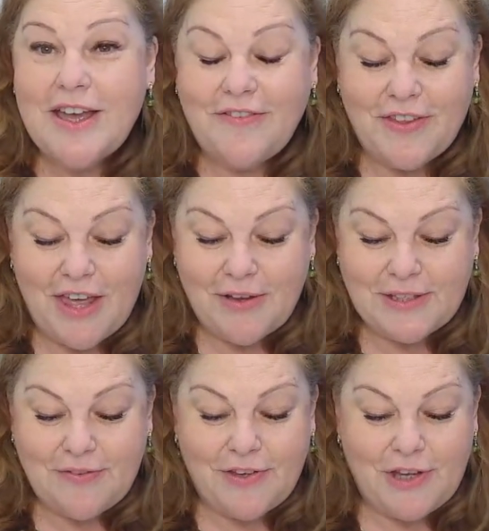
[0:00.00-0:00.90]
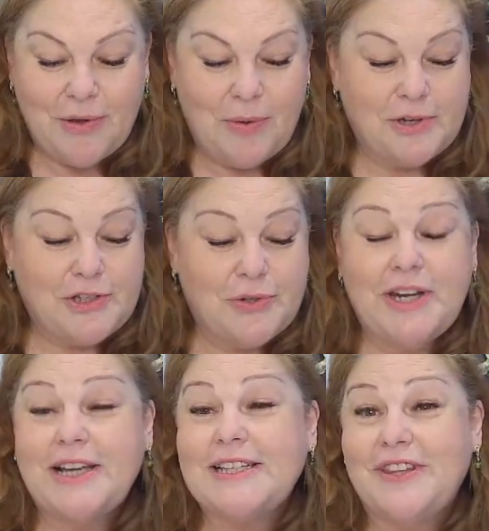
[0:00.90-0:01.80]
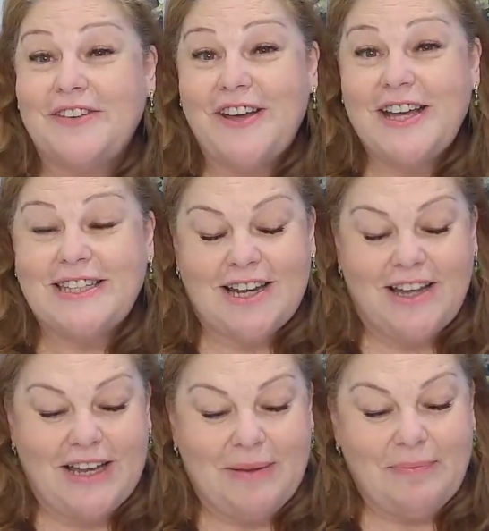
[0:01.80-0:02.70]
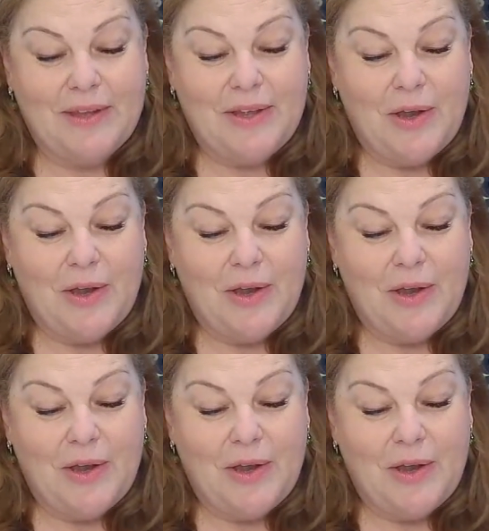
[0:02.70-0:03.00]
For those of you who are joining us for the first time,